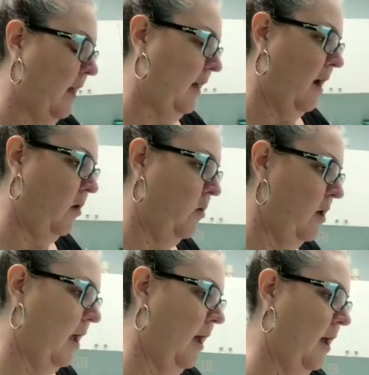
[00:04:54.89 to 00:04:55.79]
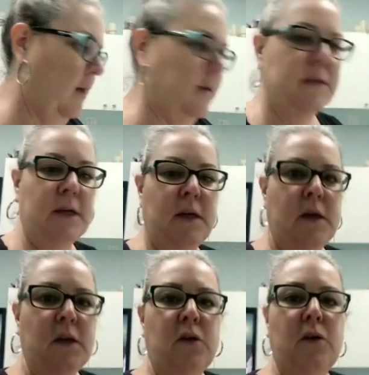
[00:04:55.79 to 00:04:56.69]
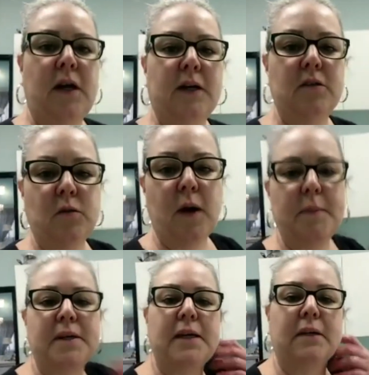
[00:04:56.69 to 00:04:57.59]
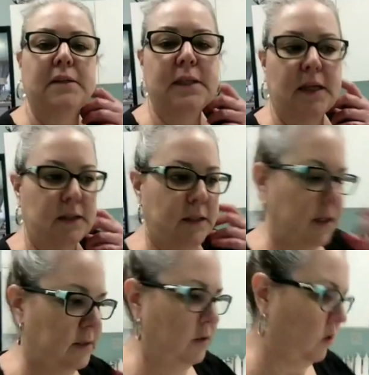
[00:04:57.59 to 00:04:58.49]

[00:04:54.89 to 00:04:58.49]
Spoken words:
out, and you can actually wipe it down, sanitize it.